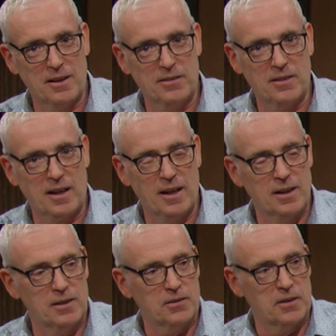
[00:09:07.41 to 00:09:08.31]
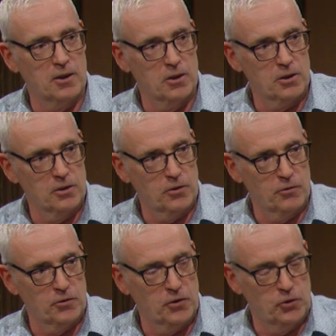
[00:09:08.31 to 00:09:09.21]
this, again, is the Garden
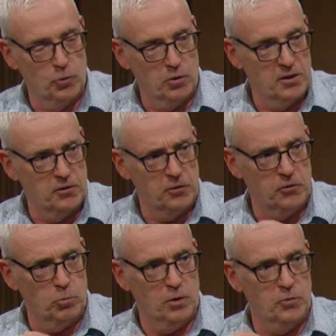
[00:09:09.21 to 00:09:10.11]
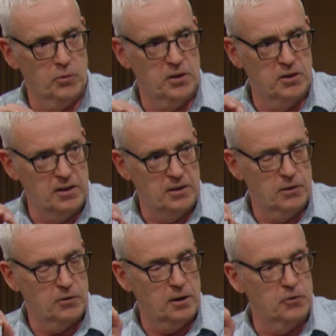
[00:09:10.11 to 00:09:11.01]
Conservancy Tour. And let's just run through the
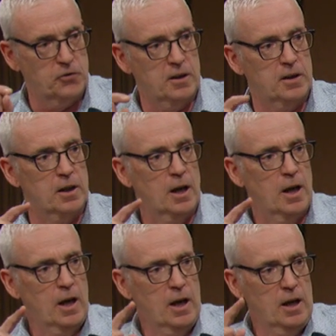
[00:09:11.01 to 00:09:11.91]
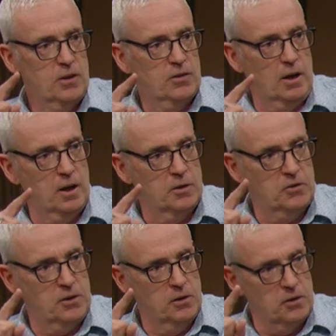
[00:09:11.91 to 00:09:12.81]
details. I understand that uh,
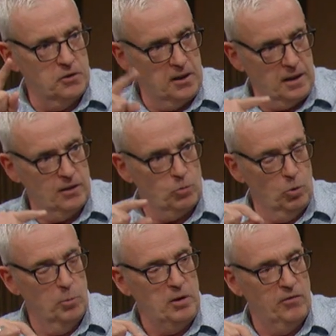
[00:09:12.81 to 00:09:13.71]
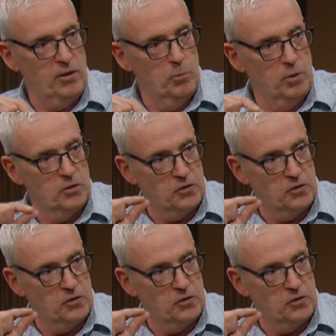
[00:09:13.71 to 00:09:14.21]
tickets will be available at